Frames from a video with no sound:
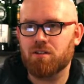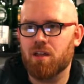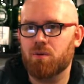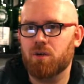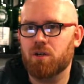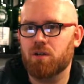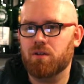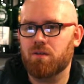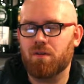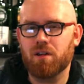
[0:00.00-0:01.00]
they're
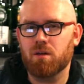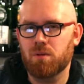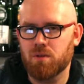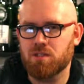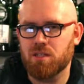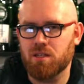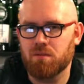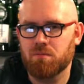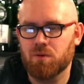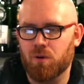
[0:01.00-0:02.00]
very
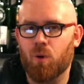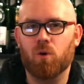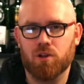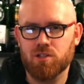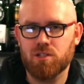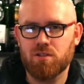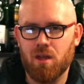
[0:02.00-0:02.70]
community oriented.